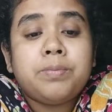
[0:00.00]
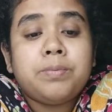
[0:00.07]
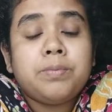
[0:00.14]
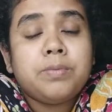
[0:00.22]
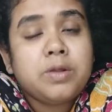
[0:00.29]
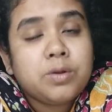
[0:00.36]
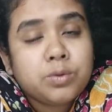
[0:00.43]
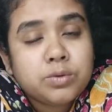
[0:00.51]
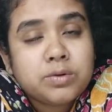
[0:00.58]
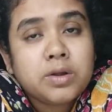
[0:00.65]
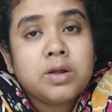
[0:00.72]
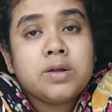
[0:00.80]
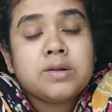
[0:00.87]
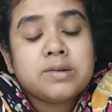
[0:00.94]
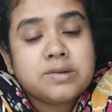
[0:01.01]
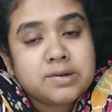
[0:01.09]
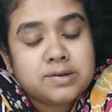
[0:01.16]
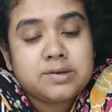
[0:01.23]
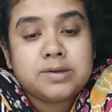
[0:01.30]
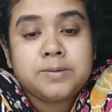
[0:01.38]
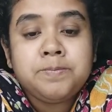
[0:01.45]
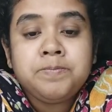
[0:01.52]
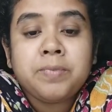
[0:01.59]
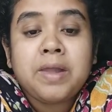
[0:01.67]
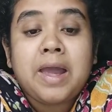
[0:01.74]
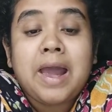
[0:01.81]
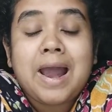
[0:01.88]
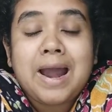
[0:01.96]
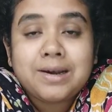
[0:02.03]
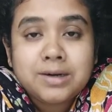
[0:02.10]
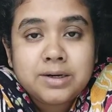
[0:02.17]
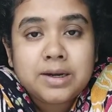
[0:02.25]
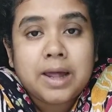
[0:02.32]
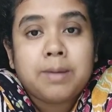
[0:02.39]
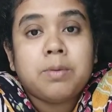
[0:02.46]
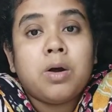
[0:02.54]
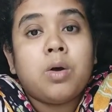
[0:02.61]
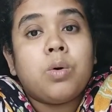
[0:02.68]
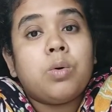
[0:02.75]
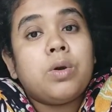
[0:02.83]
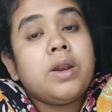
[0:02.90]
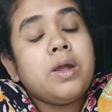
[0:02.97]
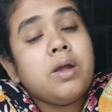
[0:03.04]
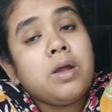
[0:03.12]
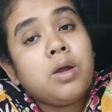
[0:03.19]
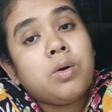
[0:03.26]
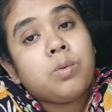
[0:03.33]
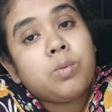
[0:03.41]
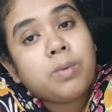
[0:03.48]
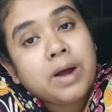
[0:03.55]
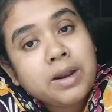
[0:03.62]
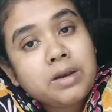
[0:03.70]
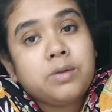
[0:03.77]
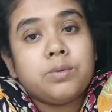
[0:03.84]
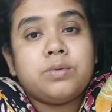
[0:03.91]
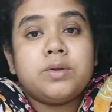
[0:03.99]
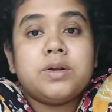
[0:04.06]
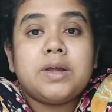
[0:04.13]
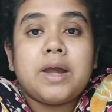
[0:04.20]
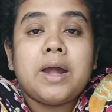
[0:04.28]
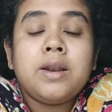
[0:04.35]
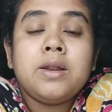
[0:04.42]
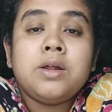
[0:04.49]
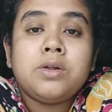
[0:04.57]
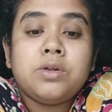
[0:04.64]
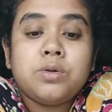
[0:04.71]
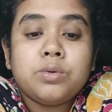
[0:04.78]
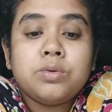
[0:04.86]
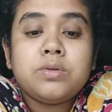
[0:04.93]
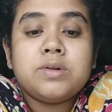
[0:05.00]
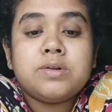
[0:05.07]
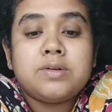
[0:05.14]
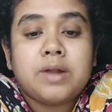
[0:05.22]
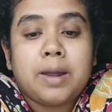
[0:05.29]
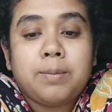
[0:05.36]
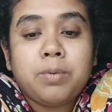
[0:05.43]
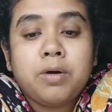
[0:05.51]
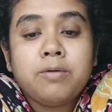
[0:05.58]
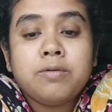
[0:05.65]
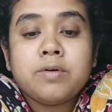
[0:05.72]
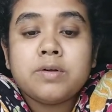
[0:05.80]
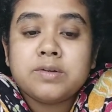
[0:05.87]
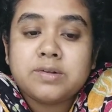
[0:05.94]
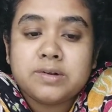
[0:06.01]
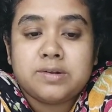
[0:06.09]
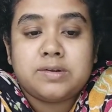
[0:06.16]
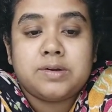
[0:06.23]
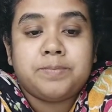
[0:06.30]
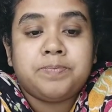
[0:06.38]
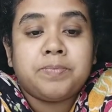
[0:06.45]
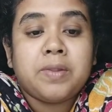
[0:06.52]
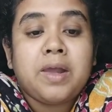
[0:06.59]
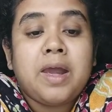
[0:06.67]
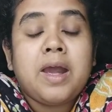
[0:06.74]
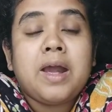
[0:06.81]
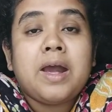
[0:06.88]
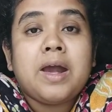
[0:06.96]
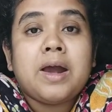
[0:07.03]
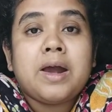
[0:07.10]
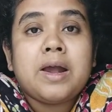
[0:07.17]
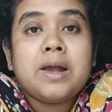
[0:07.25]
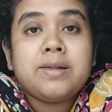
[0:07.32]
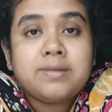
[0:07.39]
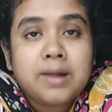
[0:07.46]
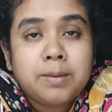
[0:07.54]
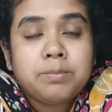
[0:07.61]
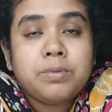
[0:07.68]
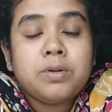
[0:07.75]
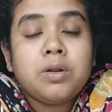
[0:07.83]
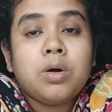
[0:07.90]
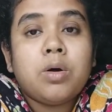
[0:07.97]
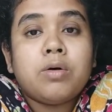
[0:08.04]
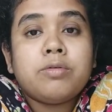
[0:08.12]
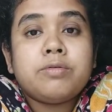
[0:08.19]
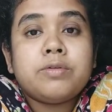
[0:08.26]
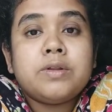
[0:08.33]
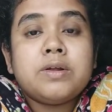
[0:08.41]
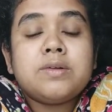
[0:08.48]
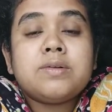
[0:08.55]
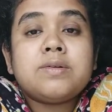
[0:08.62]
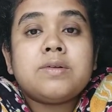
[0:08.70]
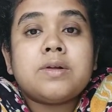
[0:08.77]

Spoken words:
user system. At a time, only one user can use this type of system. Example of this